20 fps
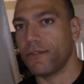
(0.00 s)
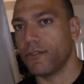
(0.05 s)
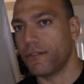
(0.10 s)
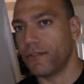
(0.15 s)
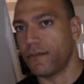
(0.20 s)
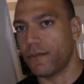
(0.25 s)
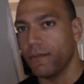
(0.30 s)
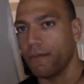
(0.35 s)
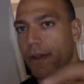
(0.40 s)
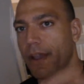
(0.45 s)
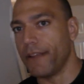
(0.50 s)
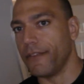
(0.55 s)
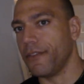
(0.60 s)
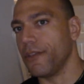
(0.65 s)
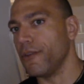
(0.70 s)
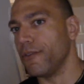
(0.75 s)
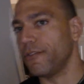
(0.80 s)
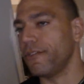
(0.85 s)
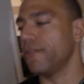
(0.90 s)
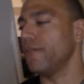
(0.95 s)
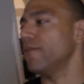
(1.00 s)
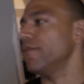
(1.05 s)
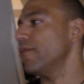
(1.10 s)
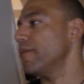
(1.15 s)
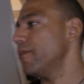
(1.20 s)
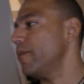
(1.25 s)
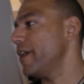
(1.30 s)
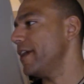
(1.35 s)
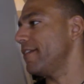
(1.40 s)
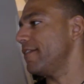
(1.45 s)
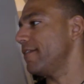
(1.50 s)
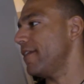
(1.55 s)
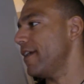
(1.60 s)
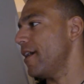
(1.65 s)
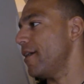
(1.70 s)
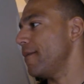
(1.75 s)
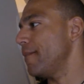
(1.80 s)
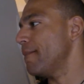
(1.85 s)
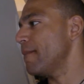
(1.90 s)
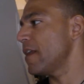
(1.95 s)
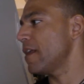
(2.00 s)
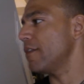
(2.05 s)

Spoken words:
Just write those 2 weights down.